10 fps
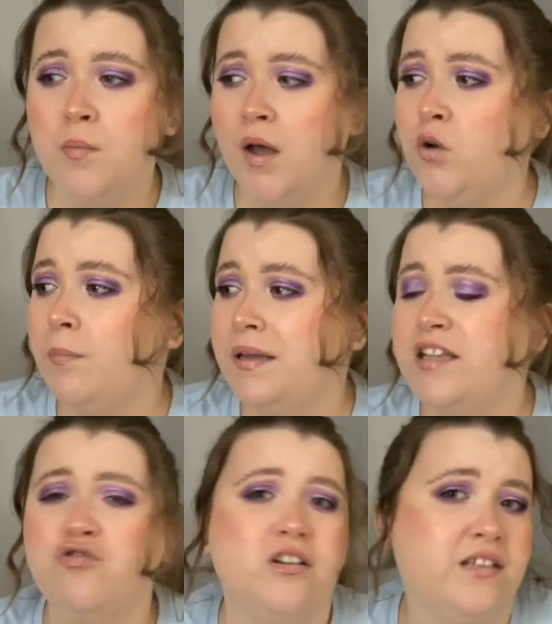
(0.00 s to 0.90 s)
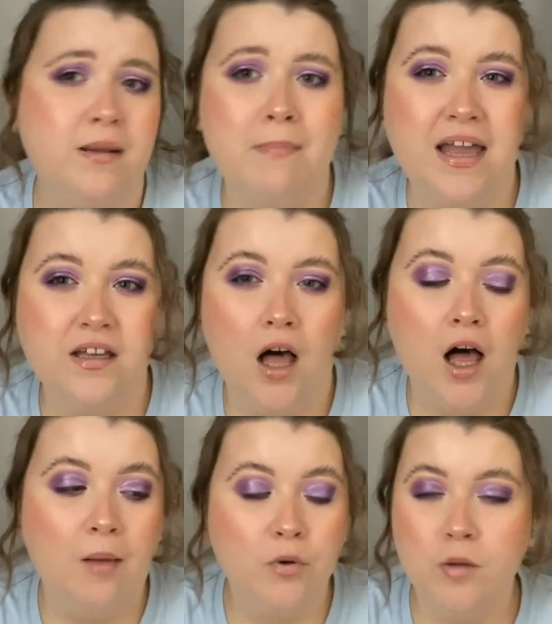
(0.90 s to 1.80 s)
might not be interested in makeup,